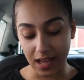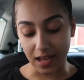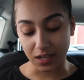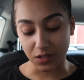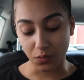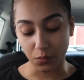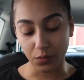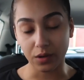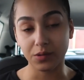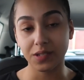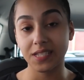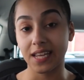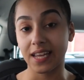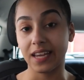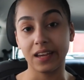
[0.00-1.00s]
and we'll
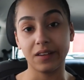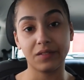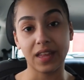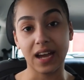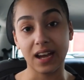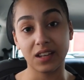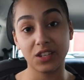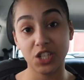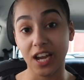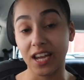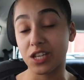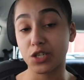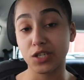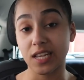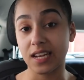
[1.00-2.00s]
see if that
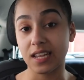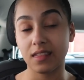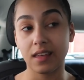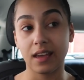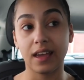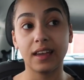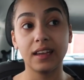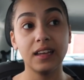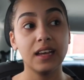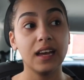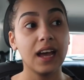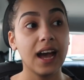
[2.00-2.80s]
changes anything.